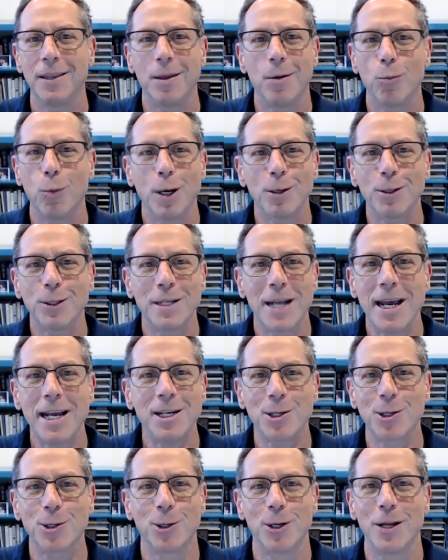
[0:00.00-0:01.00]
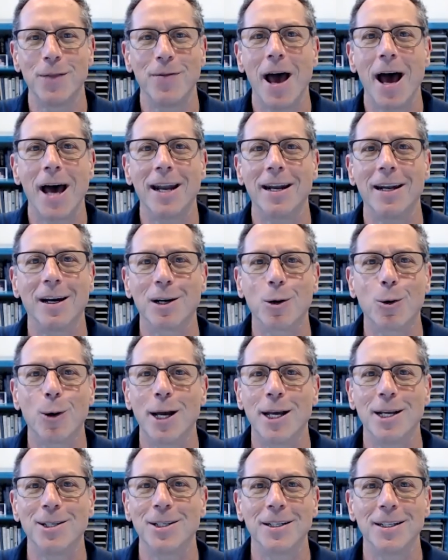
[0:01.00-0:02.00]
where's nature in that
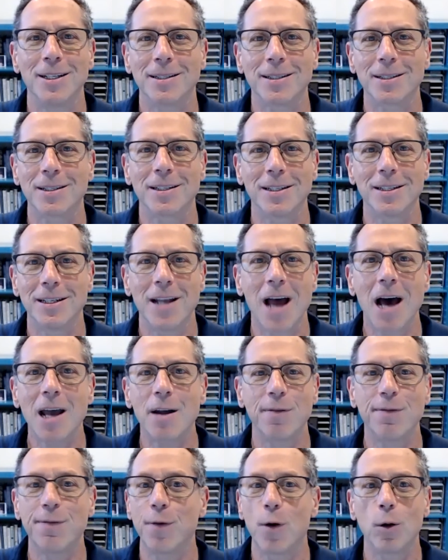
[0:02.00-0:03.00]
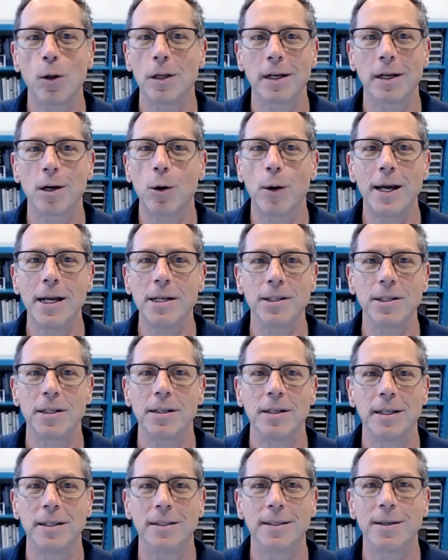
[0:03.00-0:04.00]
equation? It's not a full
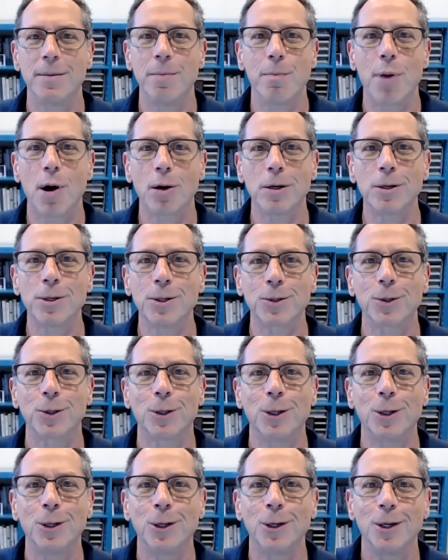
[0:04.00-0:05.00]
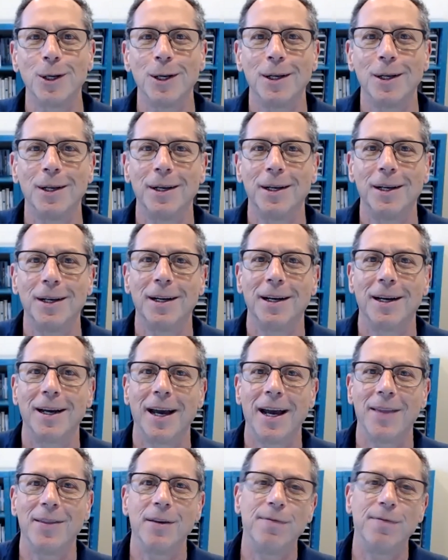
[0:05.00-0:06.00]
equation, it's impartial.
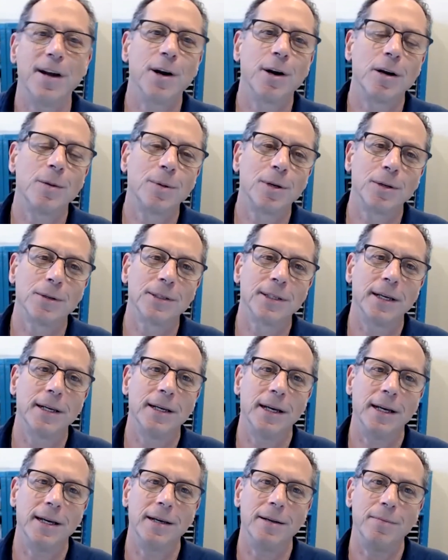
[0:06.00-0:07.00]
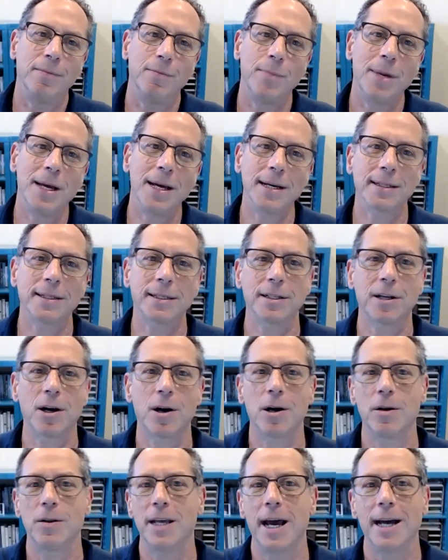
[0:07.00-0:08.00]
And the variables it missed
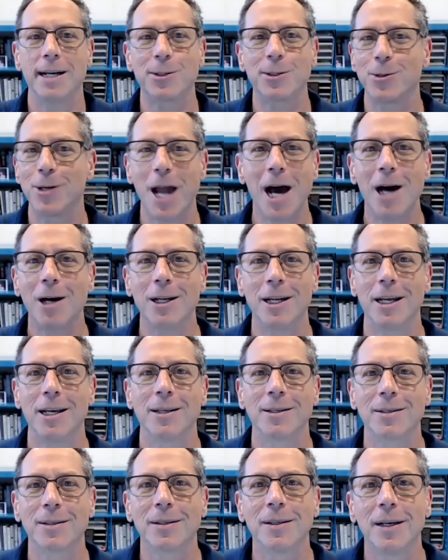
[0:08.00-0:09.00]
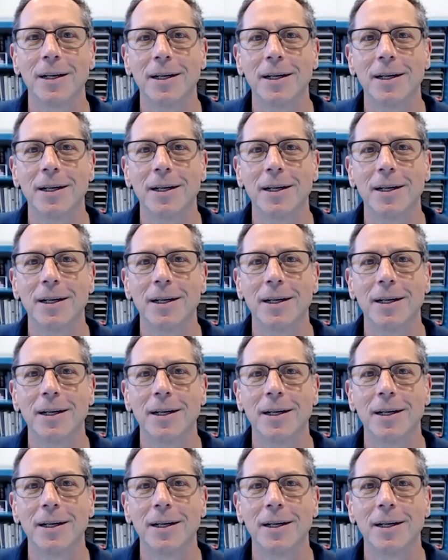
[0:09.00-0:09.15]
are the externalities.